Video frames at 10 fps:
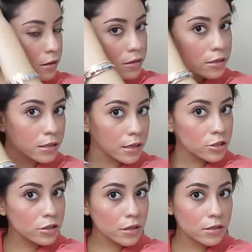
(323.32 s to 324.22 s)
this
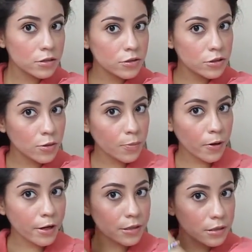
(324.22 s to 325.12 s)
section into two
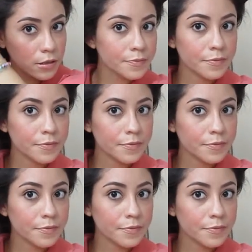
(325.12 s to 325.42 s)
parts.